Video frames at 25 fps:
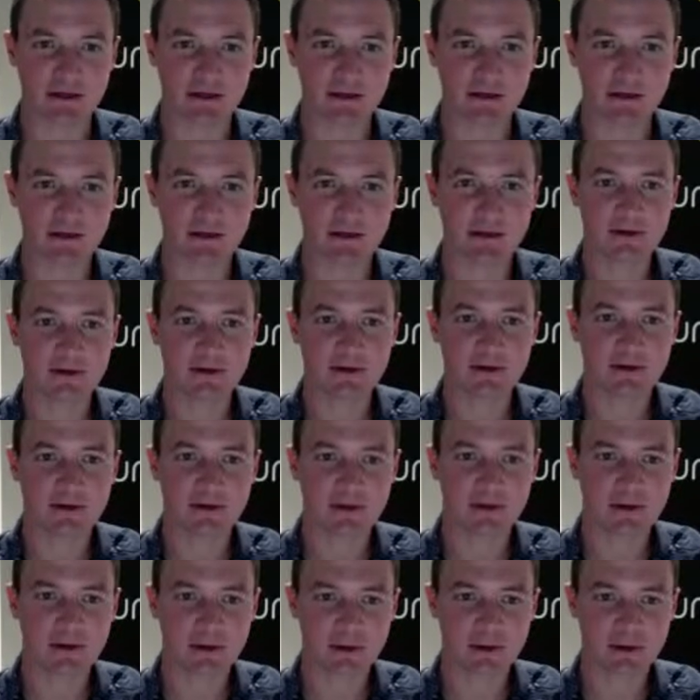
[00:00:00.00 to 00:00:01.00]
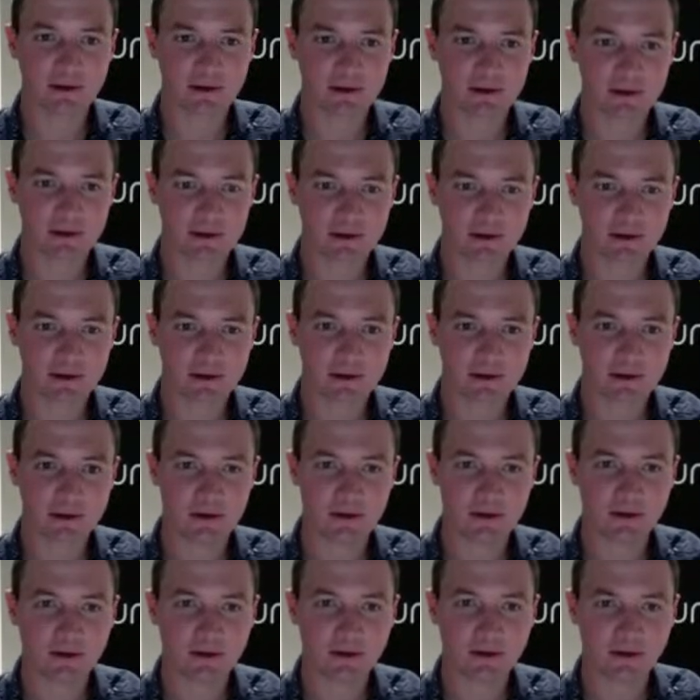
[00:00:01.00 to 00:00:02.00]

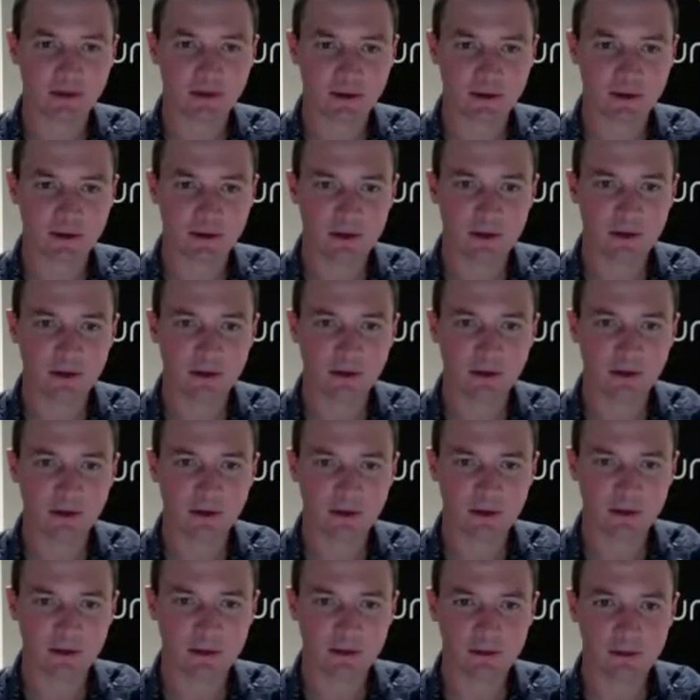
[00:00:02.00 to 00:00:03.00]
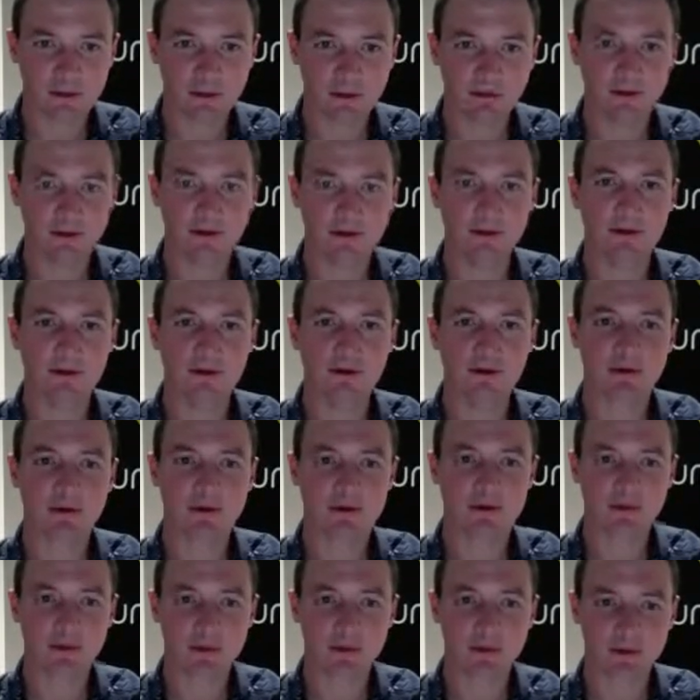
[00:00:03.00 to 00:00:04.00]

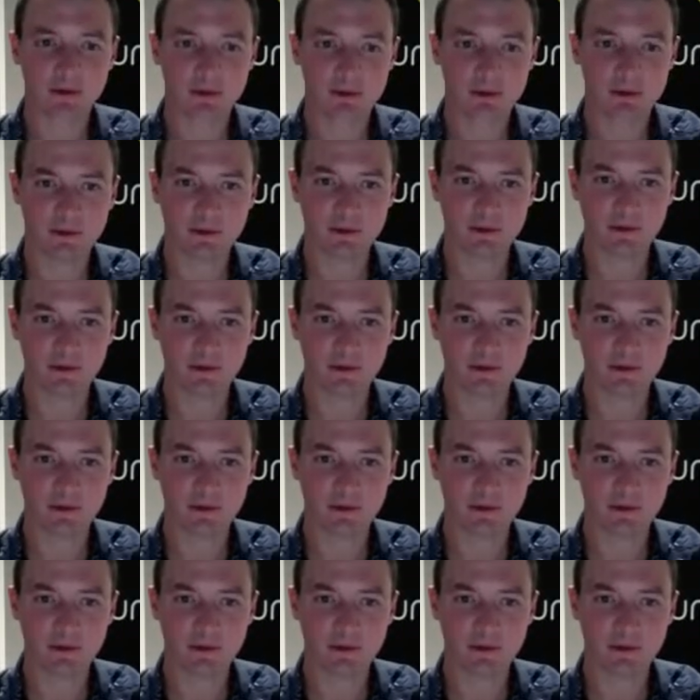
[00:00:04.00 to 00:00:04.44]
The person shown says nothing.